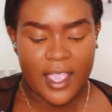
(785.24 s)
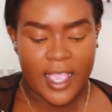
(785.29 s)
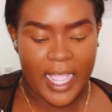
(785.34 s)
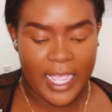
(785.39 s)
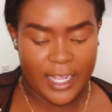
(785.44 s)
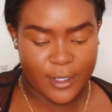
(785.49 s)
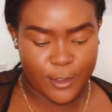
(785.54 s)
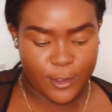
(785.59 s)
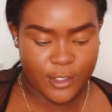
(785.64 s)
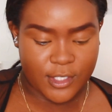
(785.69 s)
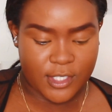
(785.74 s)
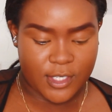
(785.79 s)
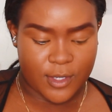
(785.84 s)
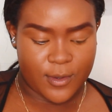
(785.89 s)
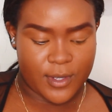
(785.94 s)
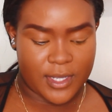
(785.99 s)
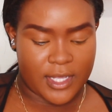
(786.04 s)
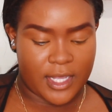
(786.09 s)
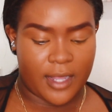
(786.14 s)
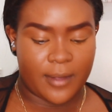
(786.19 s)
And
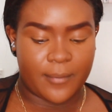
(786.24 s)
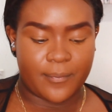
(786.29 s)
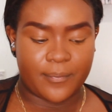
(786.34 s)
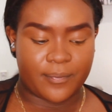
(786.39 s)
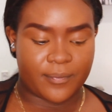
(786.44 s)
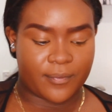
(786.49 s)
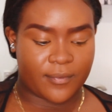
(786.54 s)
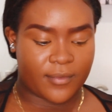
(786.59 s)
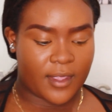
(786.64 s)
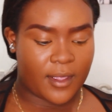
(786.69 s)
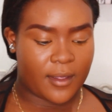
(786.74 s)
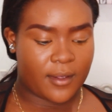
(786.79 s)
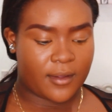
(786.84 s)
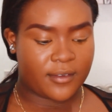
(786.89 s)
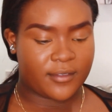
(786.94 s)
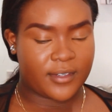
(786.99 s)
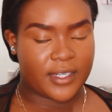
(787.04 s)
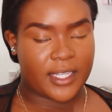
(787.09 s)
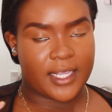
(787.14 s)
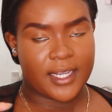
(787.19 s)
also,
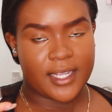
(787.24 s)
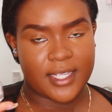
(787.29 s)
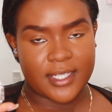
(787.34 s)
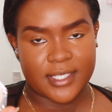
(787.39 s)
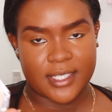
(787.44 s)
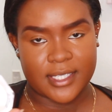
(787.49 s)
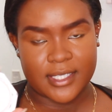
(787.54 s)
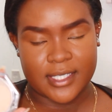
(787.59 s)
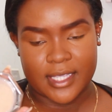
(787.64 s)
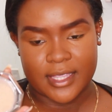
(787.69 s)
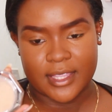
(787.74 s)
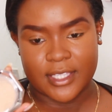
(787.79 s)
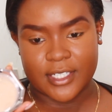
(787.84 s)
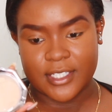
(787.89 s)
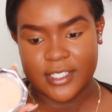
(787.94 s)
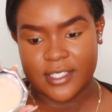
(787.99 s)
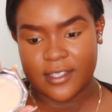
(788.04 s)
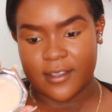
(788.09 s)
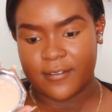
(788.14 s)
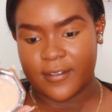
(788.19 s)
Rihanna says that
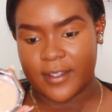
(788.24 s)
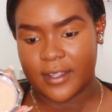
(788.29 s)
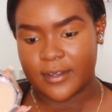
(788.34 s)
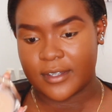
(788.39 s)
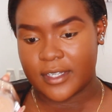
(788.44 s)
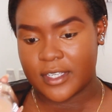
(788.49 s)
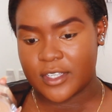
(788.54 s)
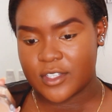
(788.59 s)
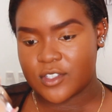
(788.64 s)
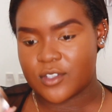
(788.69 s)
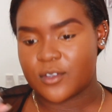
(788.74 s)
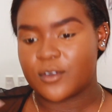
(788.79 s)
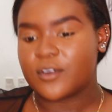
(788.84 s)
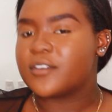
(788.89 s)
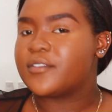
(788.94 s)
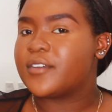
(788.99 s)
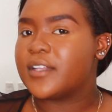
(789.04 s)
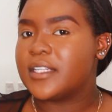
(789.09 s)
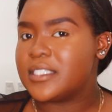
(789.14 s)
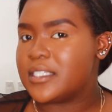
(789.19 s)
this foundation, or
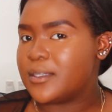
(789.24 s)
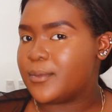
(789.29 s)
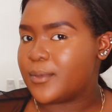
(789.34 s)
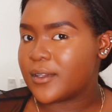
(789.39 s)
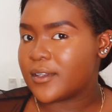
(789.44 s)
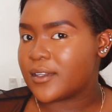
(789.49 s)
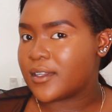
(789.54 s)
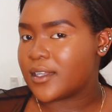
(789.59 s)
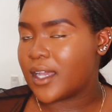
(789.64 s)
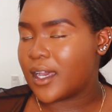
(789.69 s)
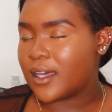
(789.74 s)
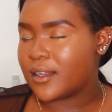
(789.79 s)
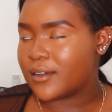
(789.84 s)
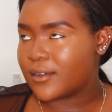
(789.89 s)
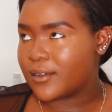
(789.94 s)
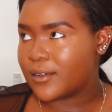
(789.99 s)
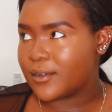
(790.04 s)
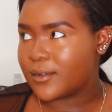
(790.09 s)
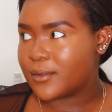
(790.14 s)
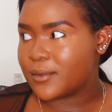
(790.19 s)
Fenty Beauty, I
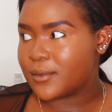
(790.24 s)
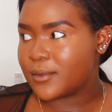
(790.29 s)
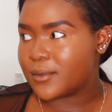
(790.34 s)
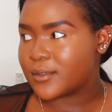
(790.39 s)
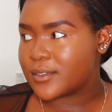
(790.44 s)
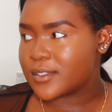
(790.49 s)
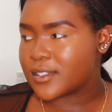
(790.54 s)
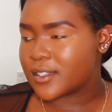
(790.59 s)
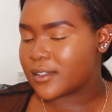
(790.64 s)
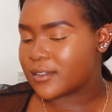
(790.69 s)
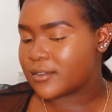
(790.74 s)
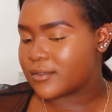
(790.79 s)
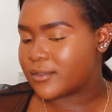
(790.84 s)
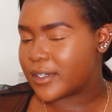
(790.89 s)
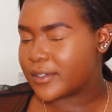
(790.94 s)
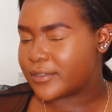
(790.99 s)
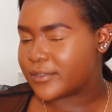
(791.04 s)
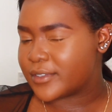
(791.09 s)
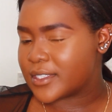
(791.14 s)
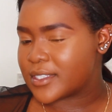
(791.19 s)
don't know who to
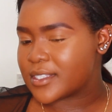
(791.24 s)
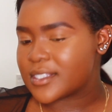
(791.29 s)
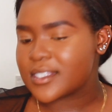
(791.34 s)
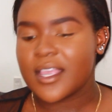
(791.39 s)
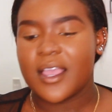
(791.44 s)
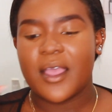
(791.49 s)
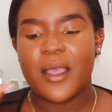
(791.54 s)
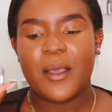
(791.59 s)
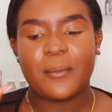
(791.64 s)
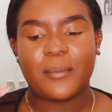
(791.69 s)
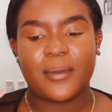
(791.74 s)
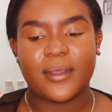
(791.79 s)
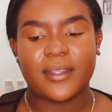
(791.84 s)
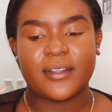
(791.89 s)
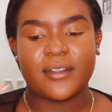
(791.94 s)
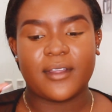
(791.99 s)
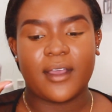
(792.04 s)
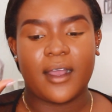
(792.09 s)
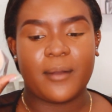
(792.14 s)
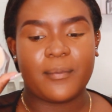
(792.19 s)
reference,
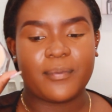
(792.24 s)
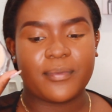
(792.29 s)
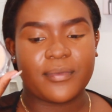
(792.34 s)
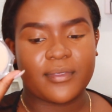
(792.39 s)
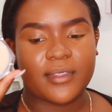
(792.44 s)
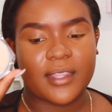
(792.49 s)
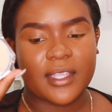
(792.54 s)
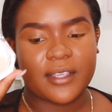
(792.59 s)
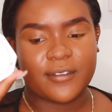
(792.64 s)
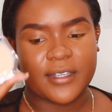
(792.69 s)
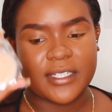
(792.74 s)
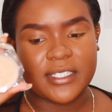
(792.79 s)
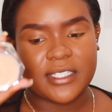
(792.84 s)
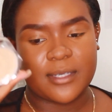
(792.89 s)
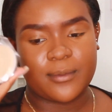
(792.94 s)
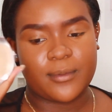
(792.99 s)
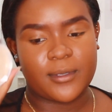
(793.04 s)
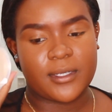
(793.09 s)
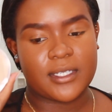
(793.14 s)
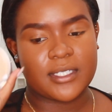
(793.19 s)
but
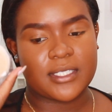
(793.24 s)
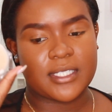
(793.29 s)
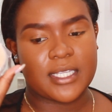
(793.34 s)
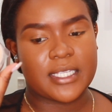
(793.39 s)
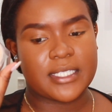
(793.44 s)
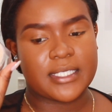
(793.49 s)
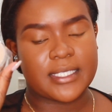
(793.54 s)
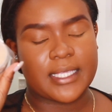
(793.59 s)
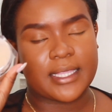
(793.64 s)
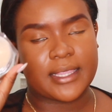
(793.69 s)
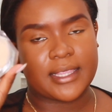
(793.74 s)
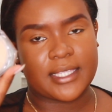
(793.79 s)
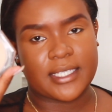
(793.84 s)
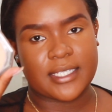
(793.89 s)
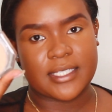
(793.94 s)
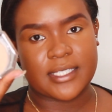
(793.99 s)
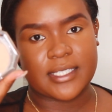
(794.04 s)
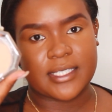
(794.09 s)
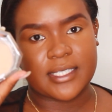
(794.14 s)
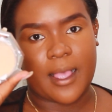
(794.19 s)
Fenty Beauty says that
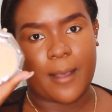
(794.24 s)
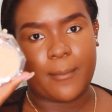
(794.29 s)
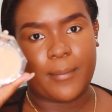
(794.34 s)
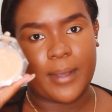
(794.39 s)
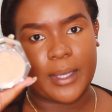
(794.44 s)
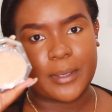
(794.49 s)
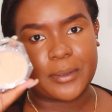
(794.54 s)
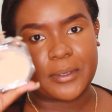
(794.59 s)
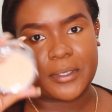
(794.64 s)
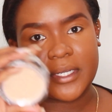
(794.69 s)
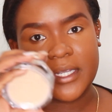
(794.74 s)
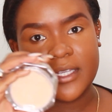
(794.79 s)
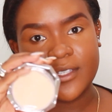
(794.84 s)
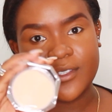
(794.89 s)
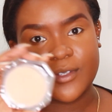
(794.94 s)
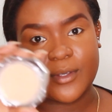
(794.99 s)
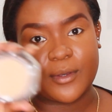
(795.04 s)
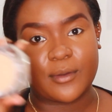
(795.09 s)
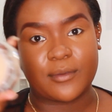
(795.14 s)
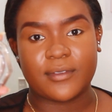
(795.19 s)
this powder has
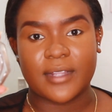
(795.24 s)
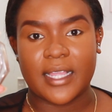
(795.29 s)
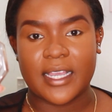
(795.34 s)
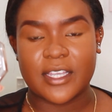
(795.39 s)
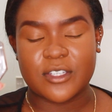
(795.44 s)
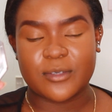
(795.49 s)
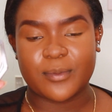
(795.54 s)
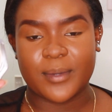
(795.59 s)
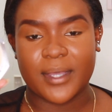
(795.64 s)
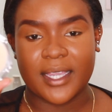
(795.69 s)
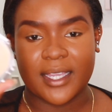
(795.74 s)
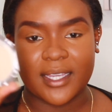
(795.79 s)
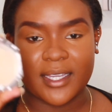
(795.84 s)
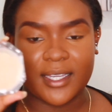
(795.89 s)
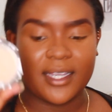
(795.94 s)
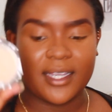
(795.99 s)
no flashback.